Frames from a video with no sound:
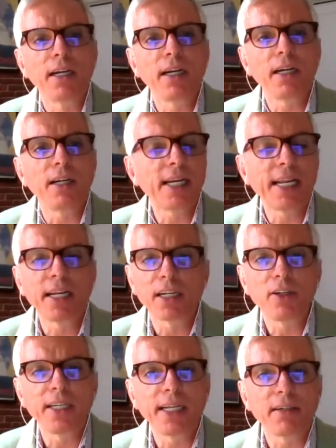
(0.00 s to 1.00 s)
uh,
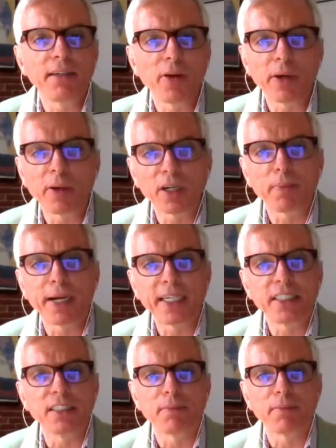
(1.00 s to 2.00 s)
including knowing what a
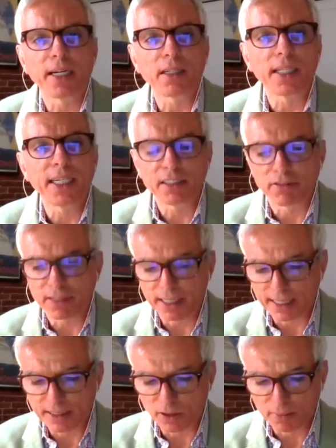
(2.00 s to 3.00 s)
patient's medical history
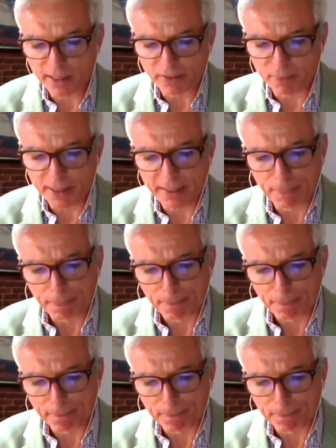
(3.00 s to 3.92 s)
is or might have been?